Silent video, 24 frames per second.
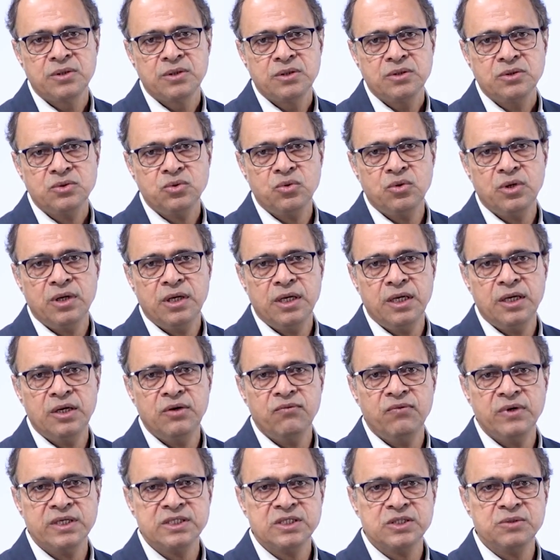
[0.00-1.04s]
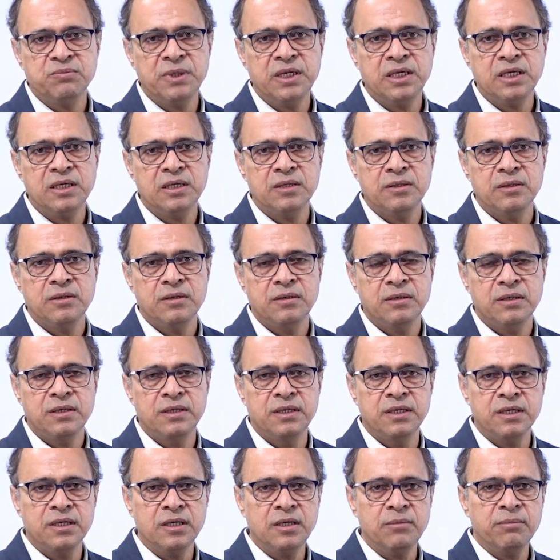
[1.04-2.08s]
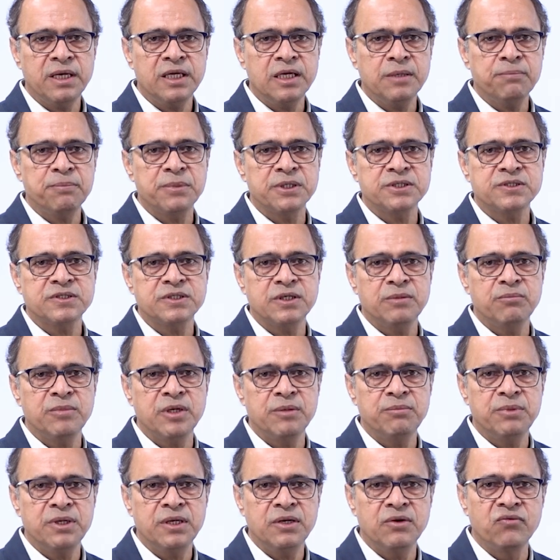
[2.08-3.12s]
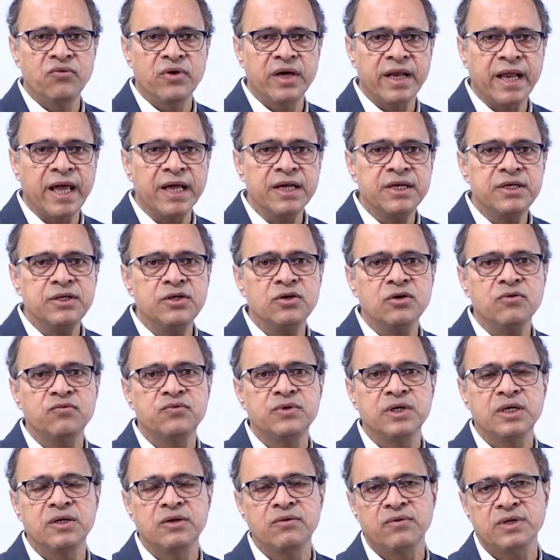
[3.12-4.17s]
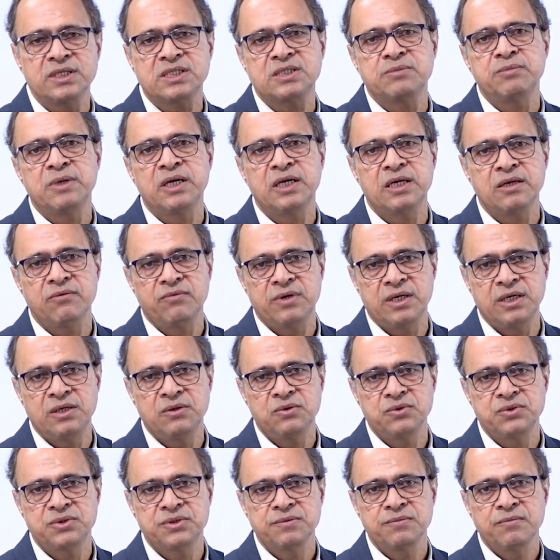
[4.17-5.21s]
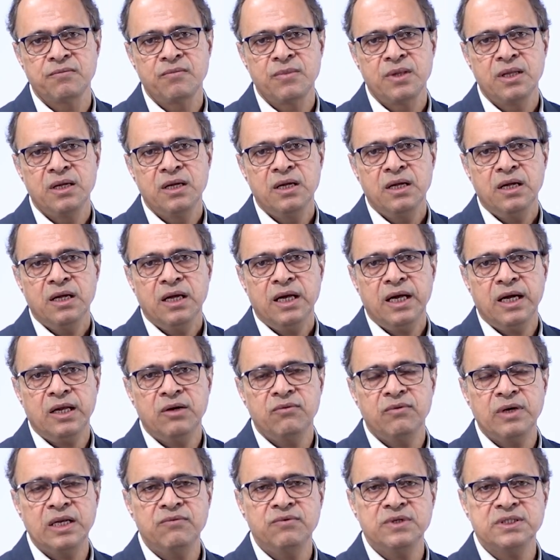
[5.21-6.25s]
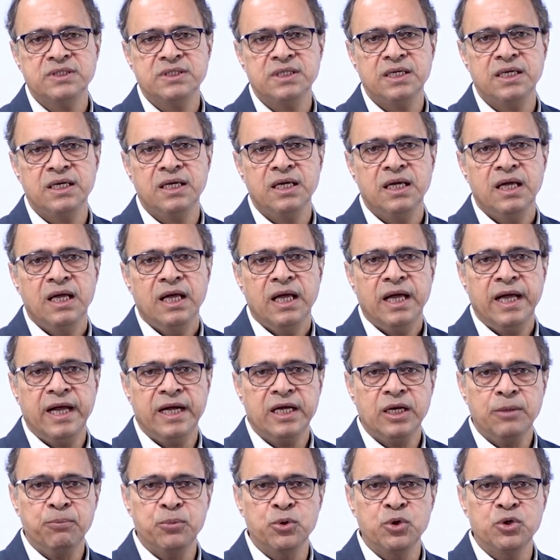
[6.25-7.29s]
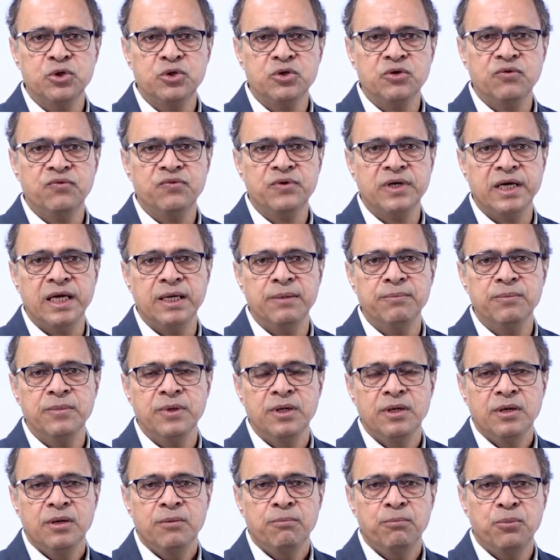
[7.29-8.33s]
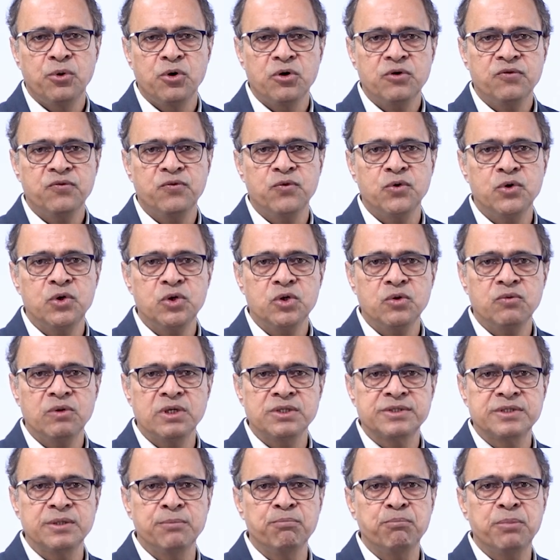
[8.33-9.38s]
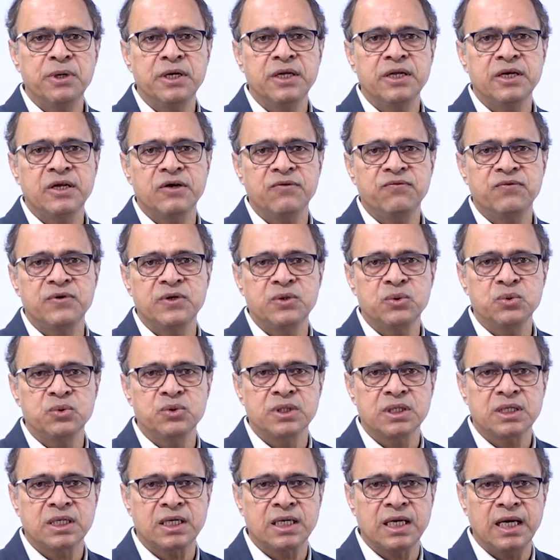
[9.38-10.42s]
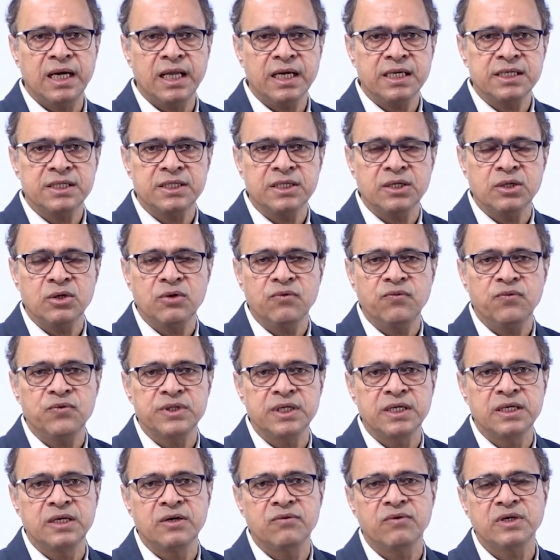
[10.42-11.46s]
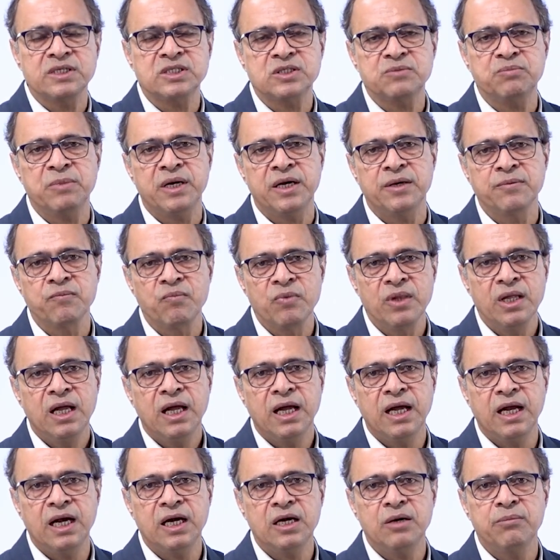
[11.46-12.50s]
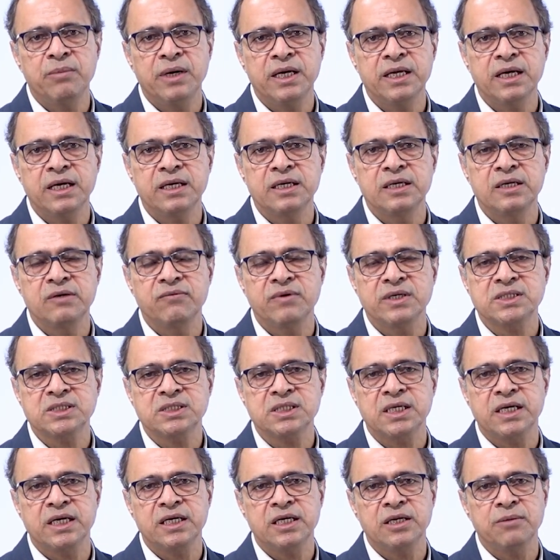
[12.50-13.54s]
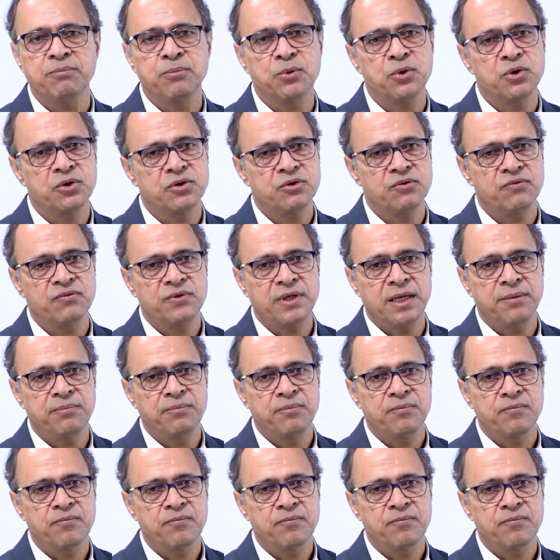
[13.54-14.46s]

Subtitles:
So investment done by a person may be in variety of the investment avenues. And when we say at a point of time, portfolio will simply refer to the collection of the investment held by an investor at a point of time.